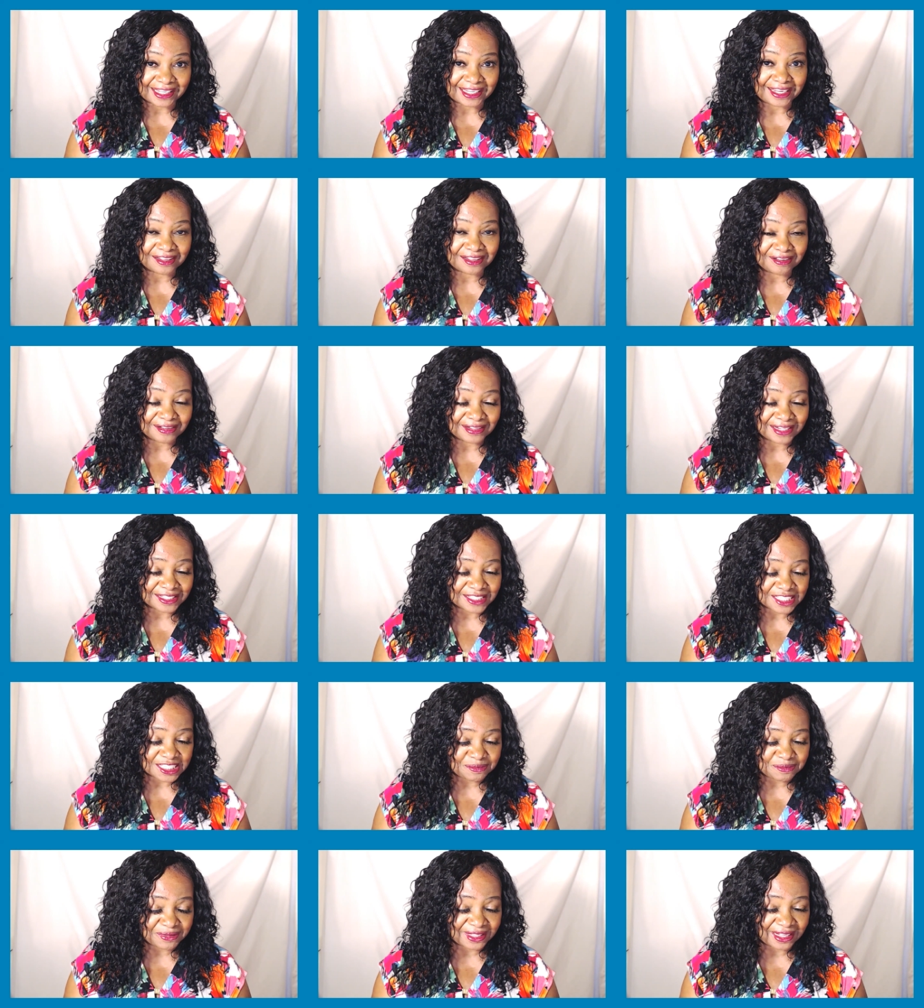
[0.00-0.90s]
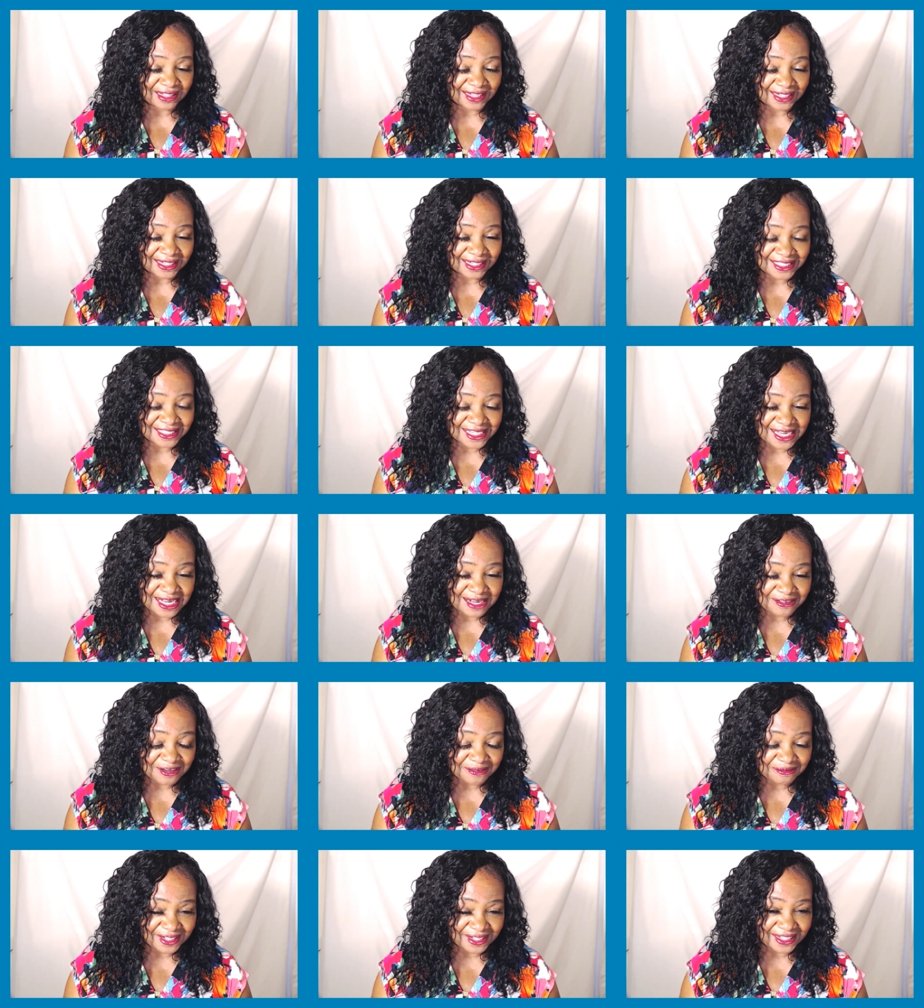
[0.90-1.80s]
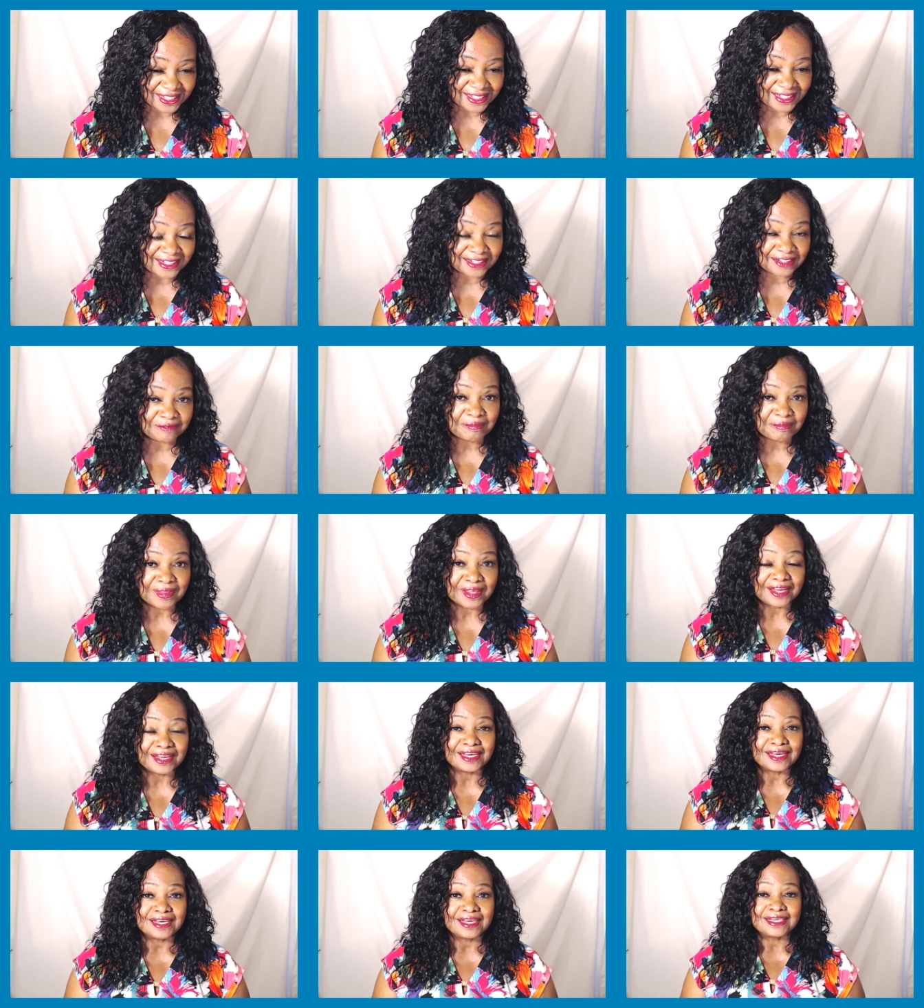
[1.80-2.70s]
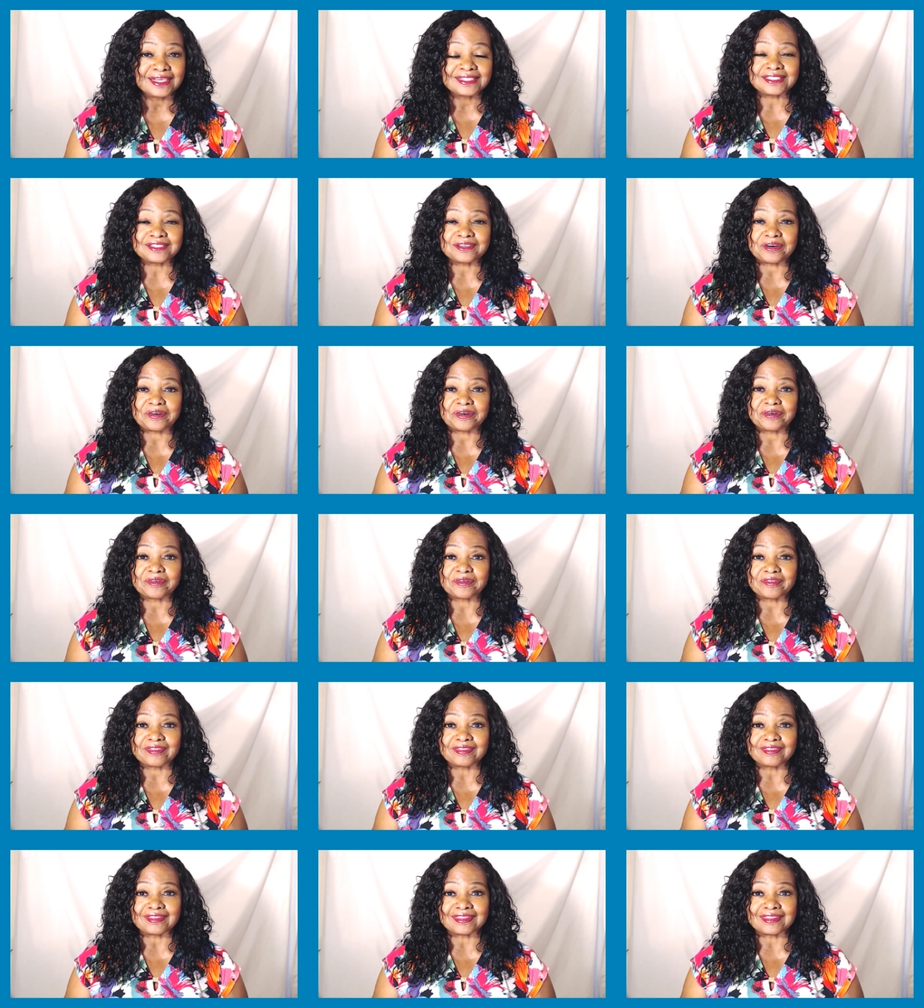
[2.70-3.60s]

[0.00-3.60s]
I don't like to spend a lot of time with my hair, so